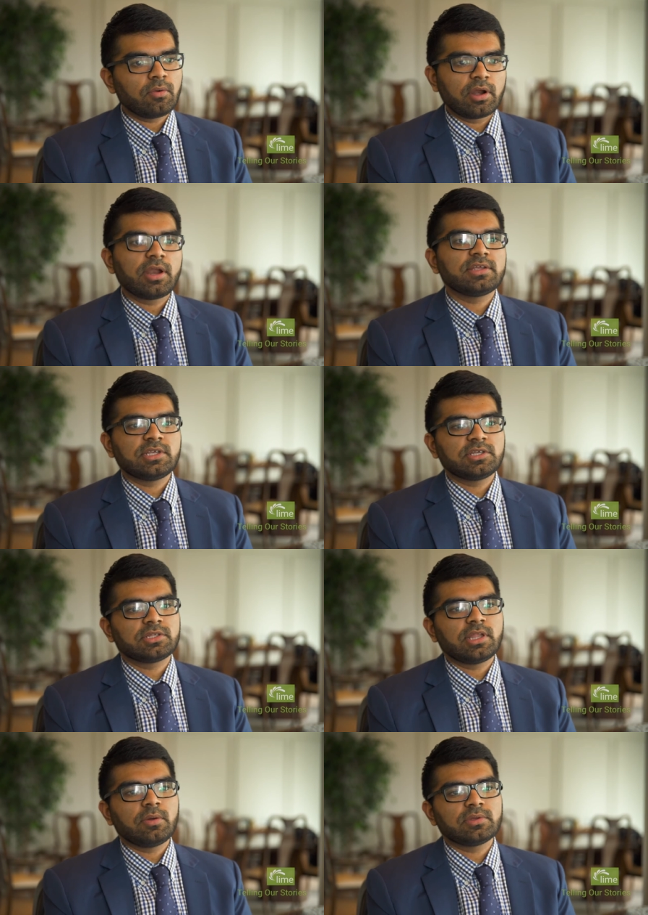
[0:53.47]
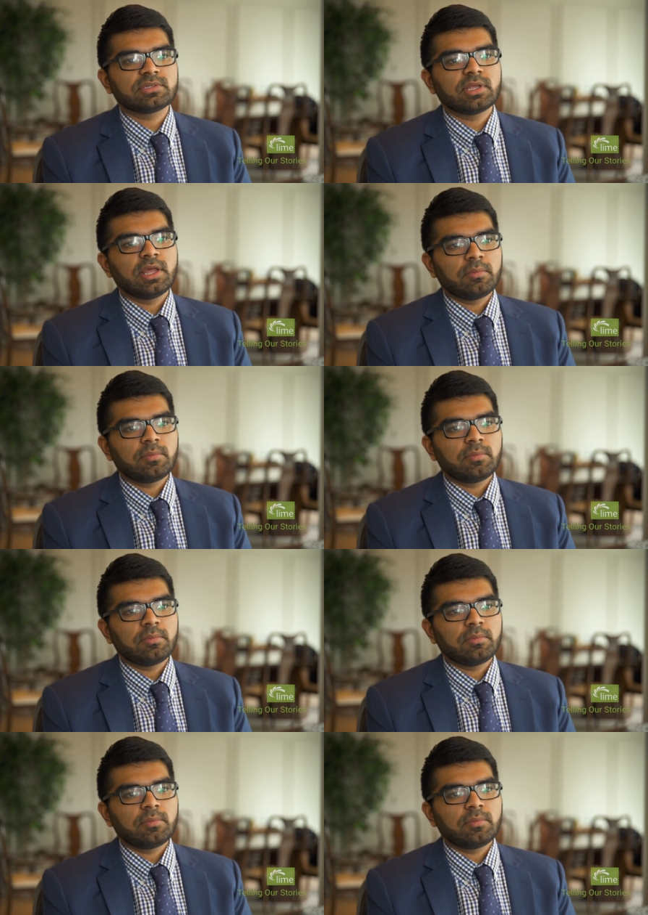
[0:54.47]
organization that was